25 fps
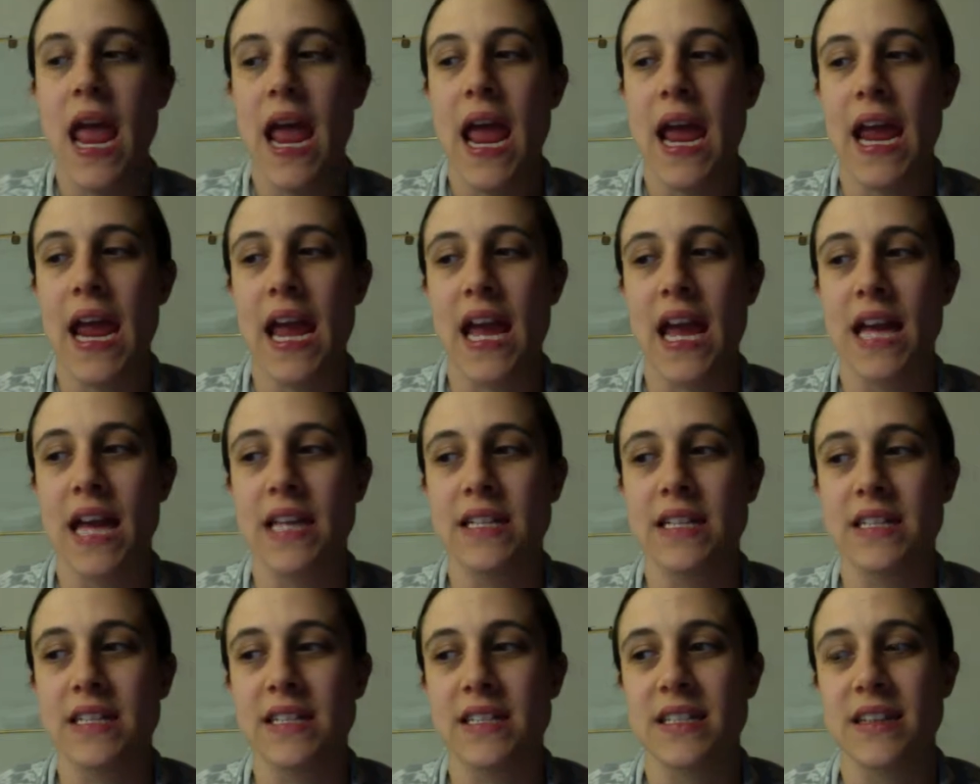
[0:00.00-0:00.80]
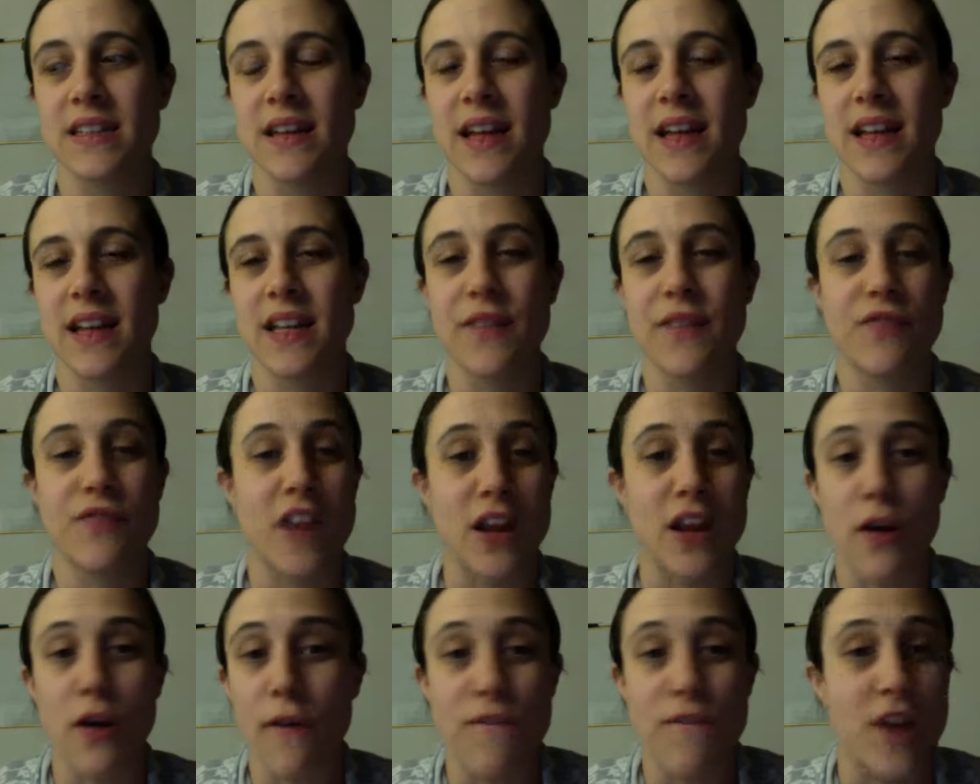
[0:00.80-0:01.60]
And if
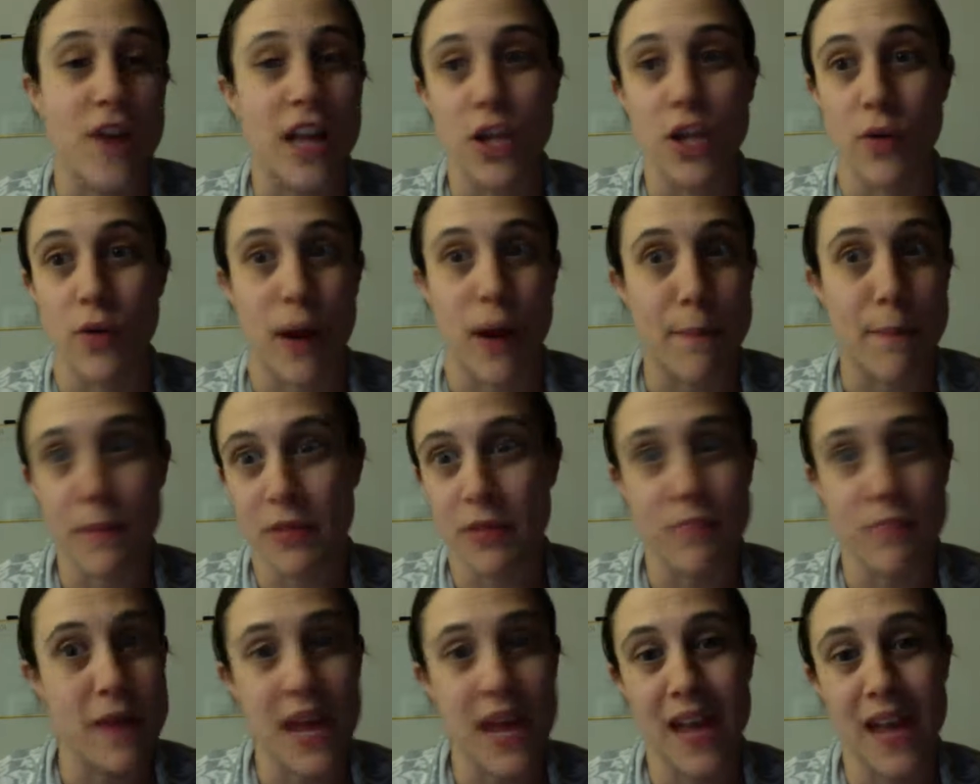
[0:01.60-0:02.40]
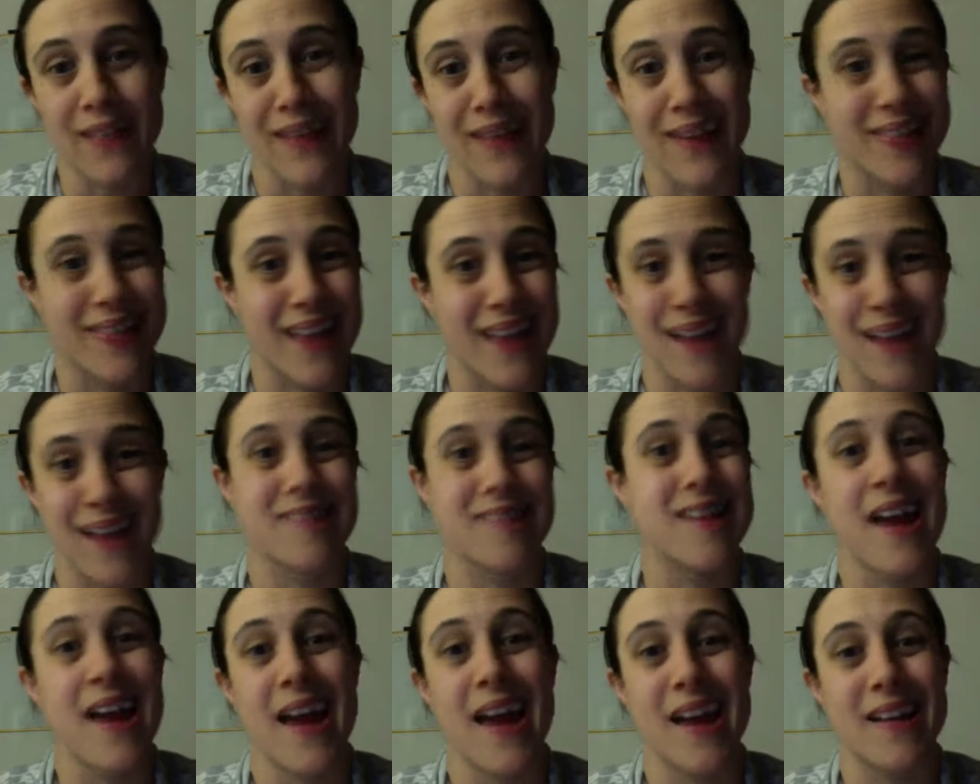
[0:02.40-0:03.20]
they don't follow up with me, like, that's
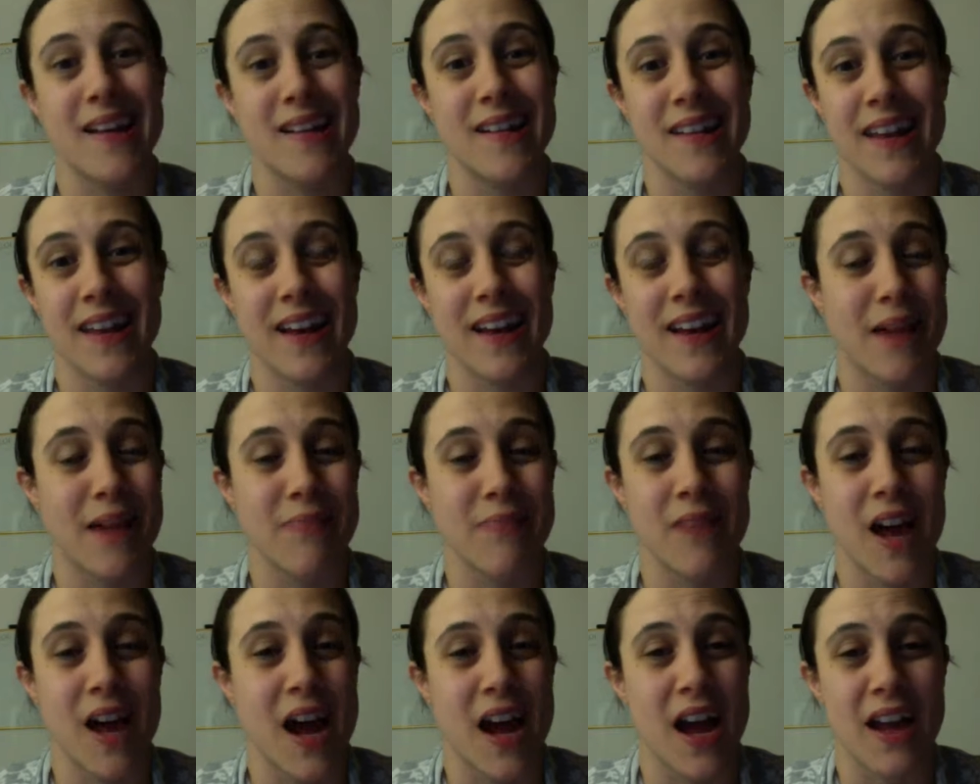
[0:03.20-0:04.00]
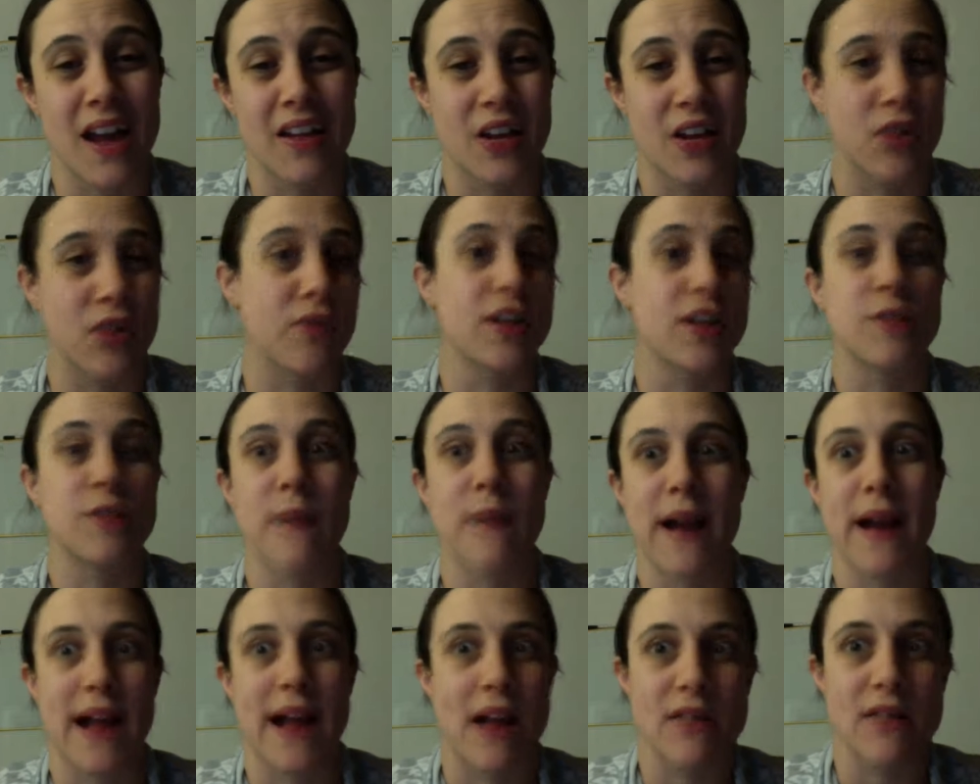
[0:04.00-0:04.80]
it. Like, I'm not going to reach
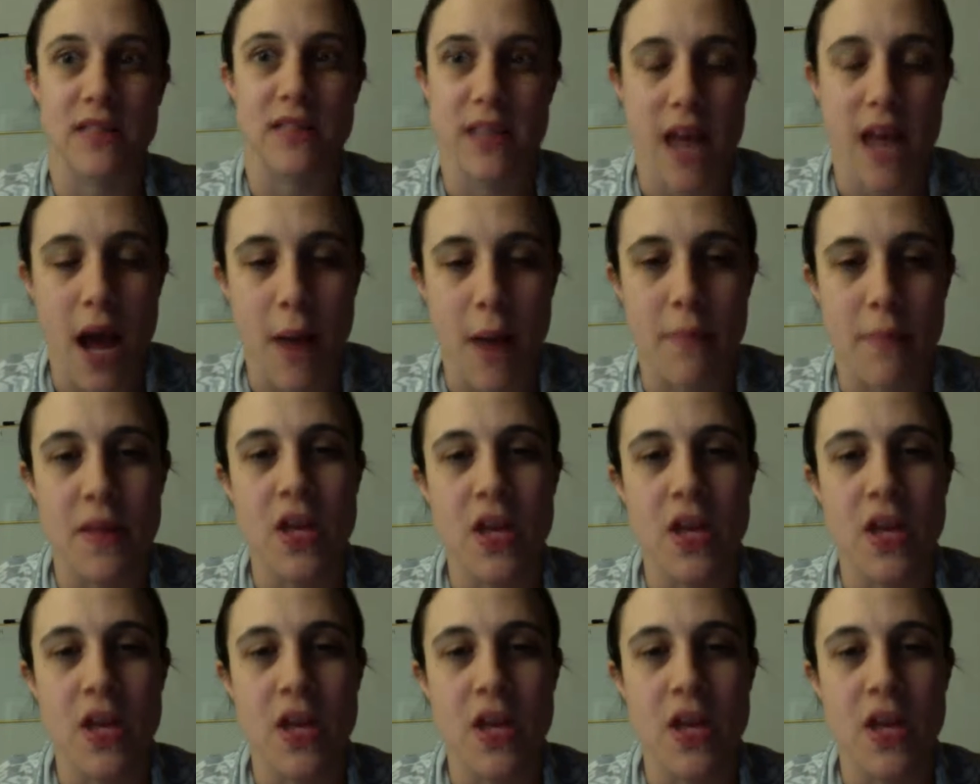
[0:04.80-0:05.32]
back out to them.